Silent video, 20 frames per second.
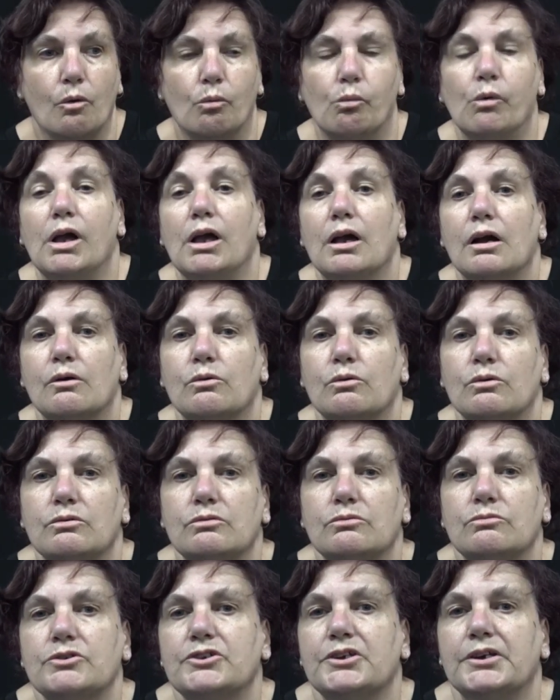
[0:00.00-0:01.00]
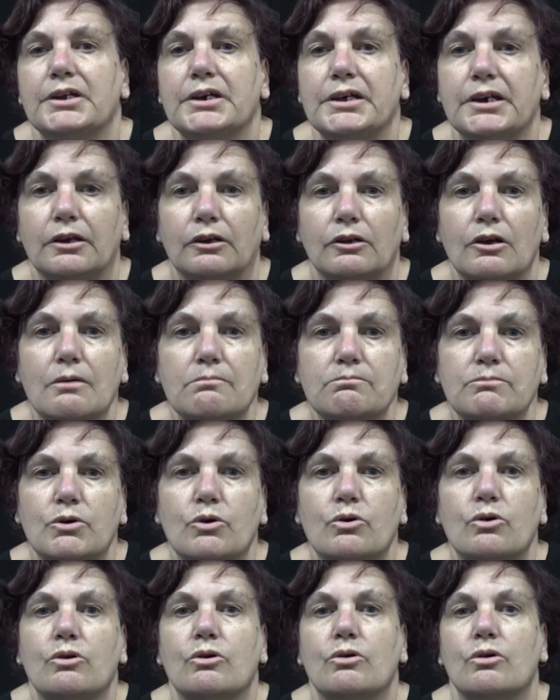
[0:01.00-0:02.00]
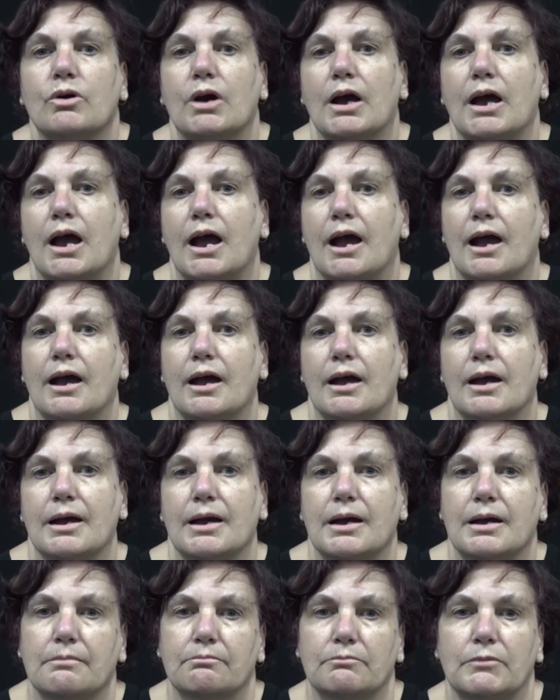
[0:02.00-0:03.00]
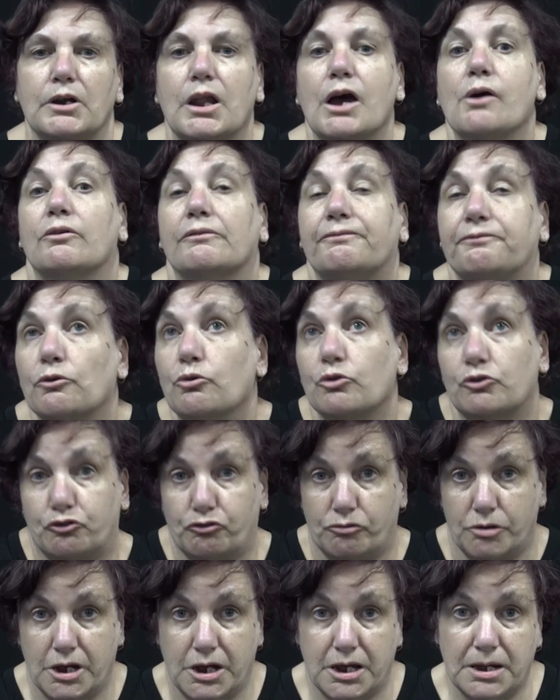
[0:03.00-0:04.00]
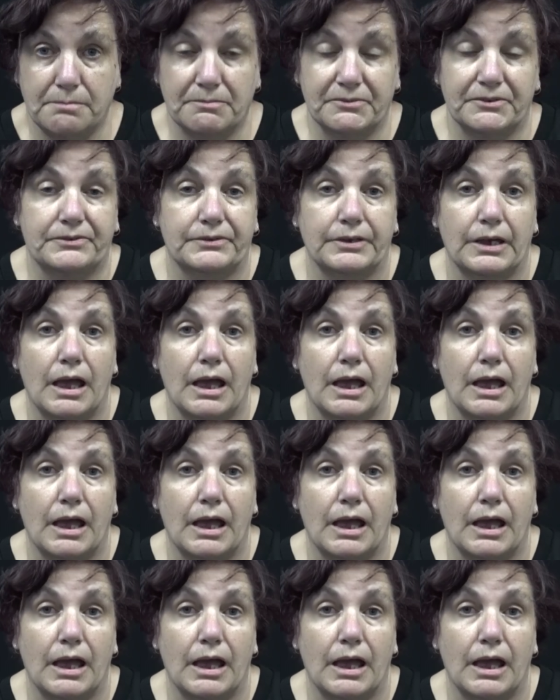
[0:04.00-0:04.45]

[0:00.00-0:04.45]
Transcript: Well, you need a lot more um, lower floor trams,